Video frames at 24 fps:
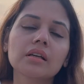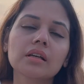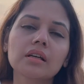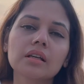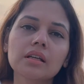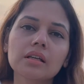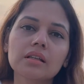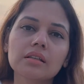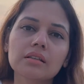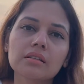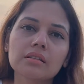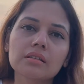
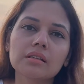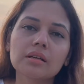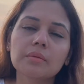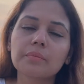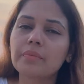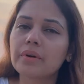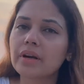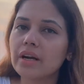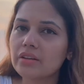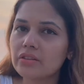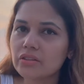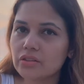it
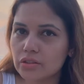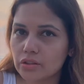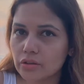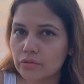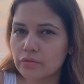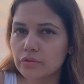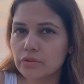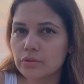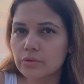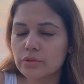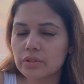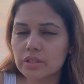comprises of
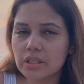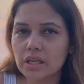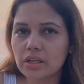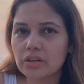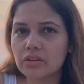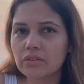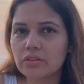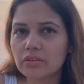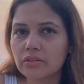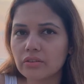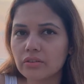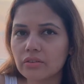two
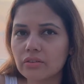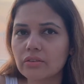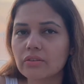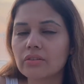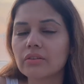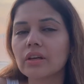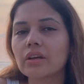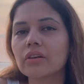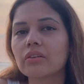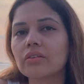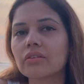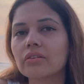sections,
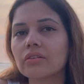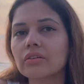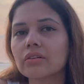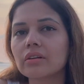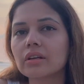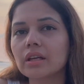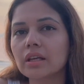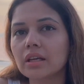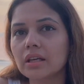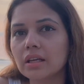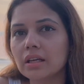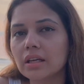section
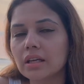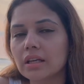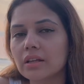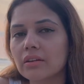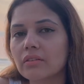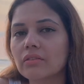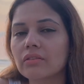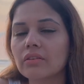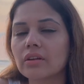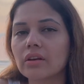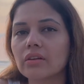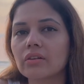A
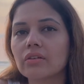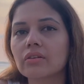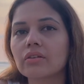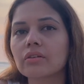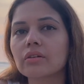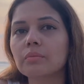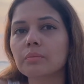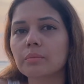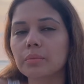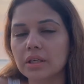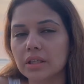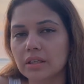and
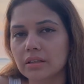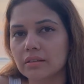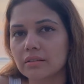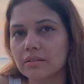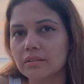section B.